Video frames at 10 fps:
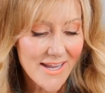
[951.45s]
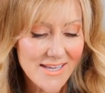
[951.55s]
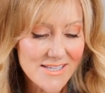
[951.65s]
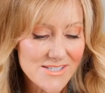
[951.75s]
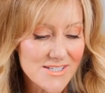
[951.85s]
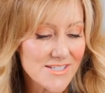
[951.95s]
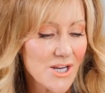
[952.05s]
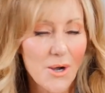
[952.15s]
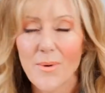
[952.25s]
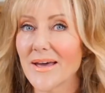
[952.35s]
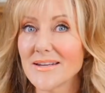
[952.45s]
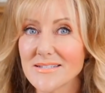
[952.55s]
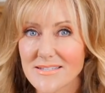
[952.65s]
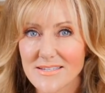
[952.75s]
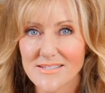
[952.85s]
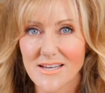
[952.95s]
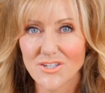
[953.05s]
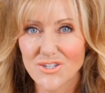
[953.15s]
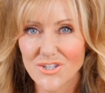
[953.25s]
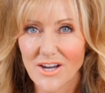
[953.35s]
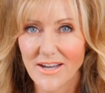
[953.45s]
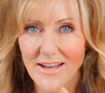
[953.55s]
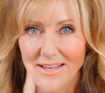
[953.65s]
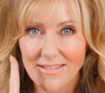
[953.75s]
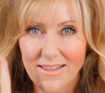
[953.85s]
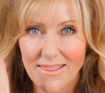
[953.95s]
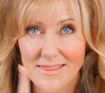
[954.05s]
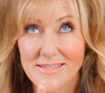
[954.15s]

is to go out into the sunshine and